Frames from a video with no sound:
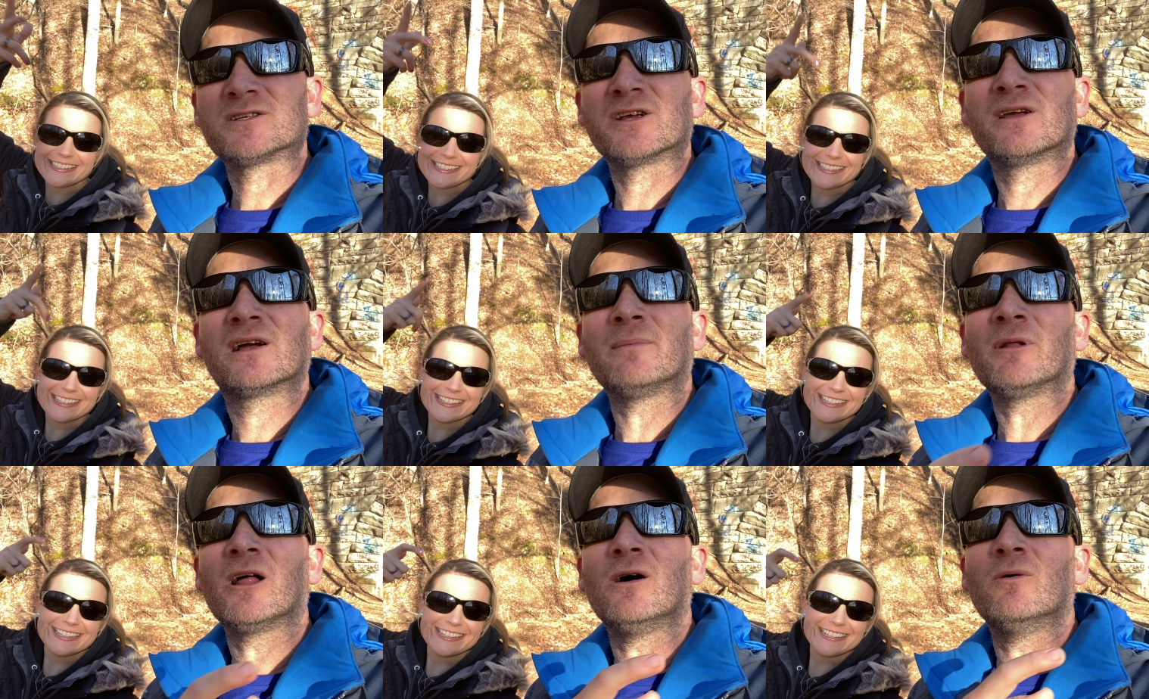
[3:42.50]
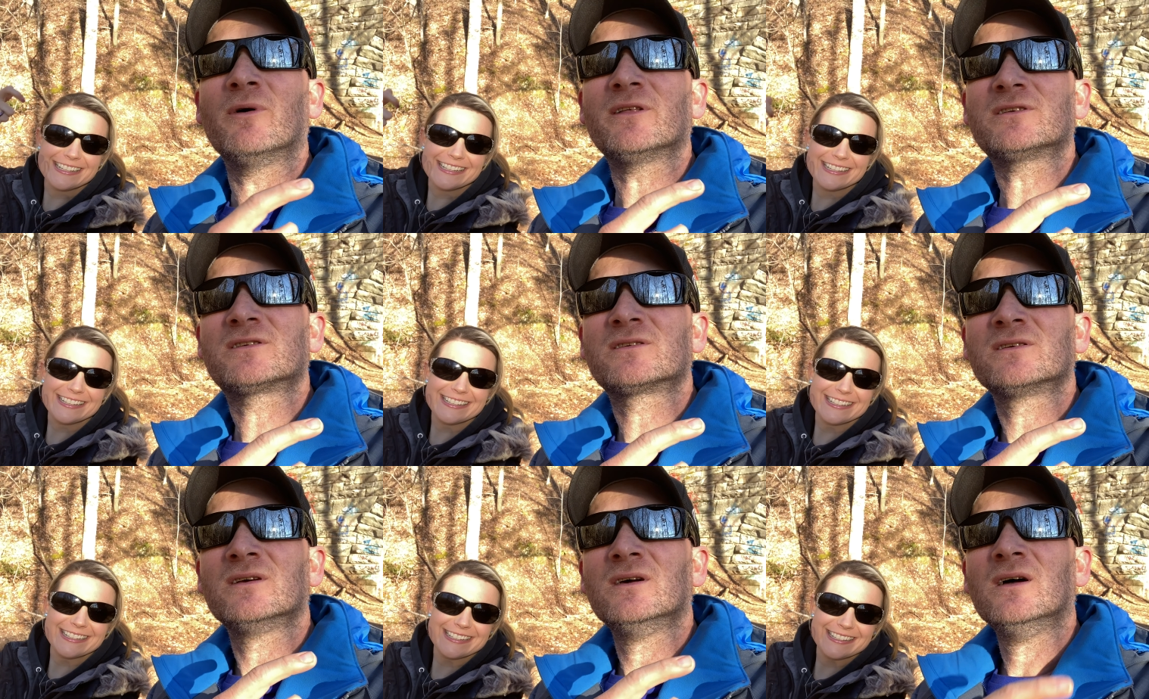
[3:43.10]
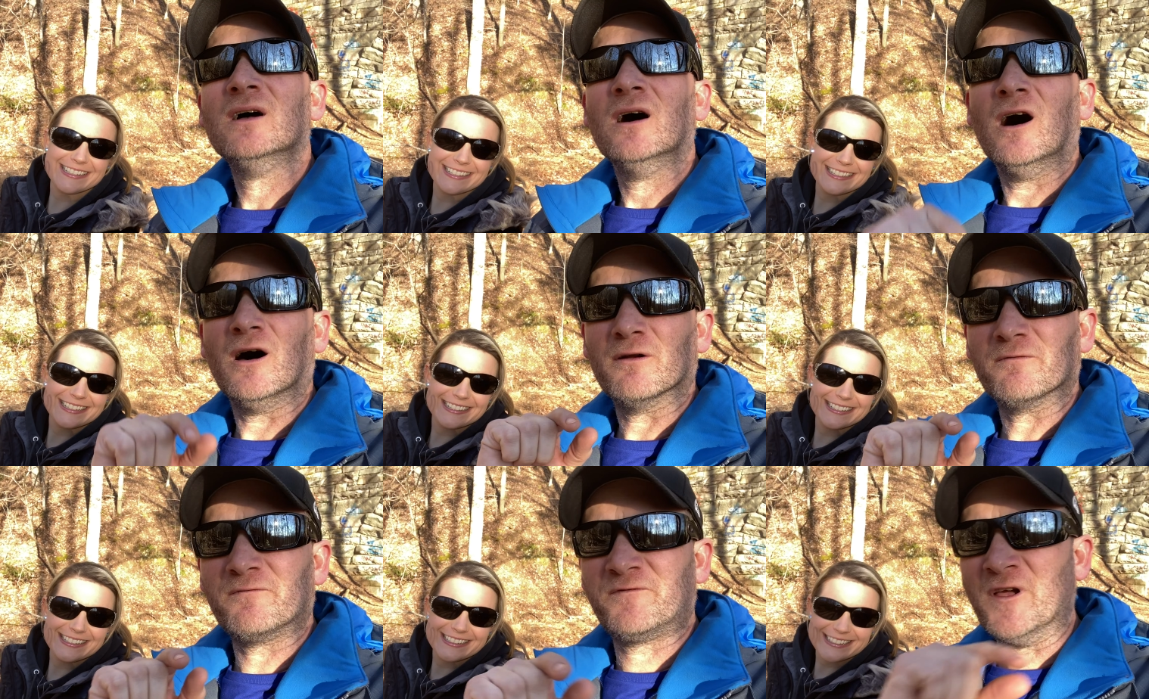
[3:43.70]
Speaker 1: so you can come along with us
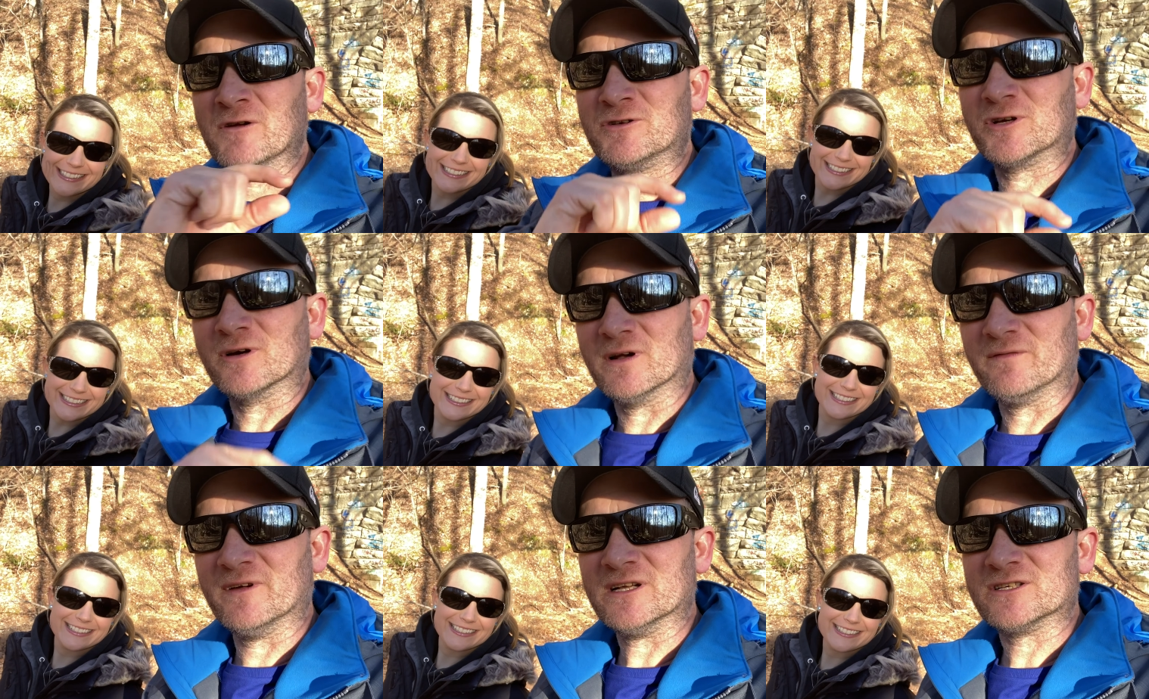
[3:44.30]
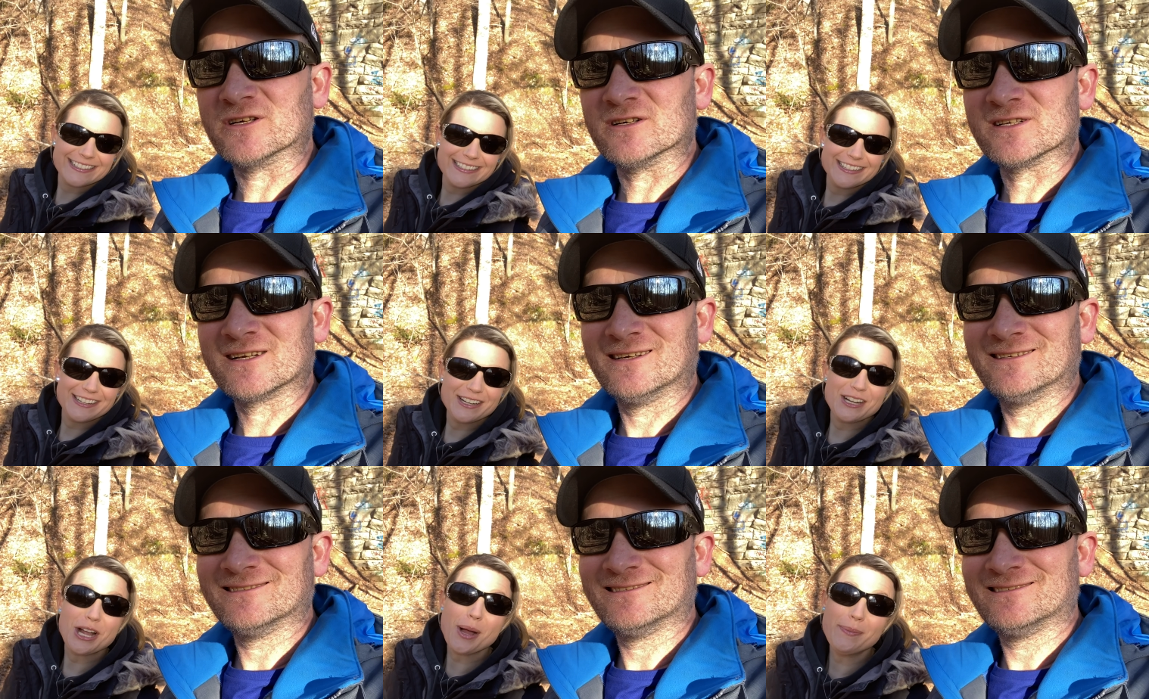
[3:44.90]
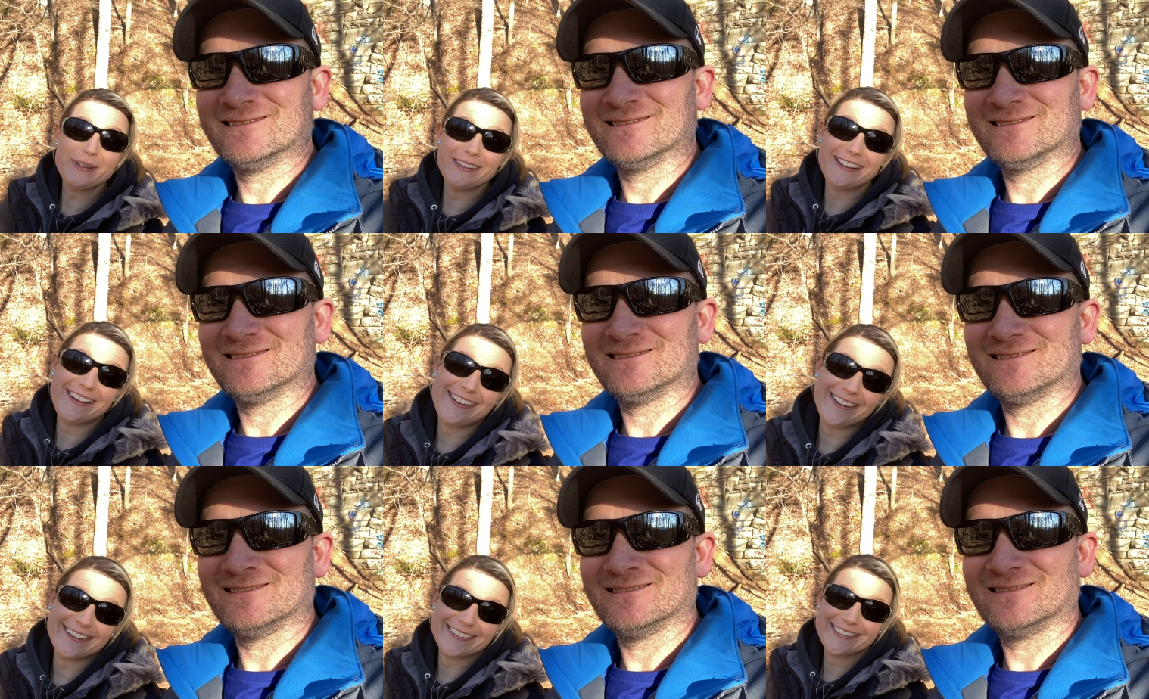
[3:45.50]
on future adventures.
Speaker 2: Come
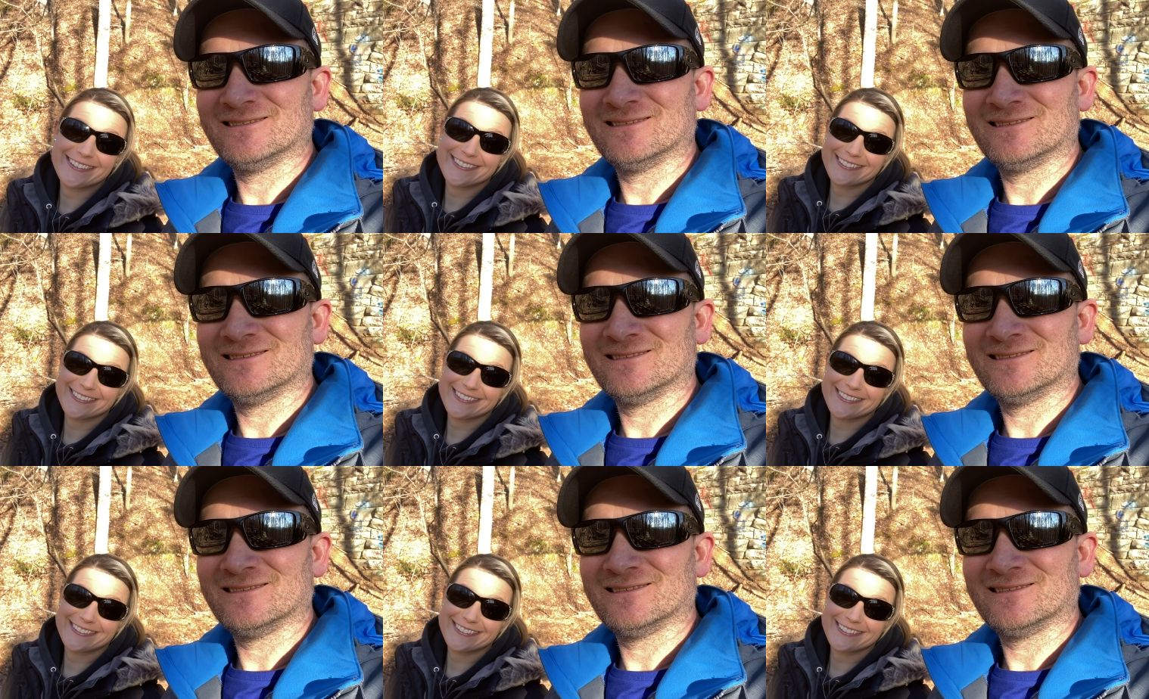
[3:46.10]
along.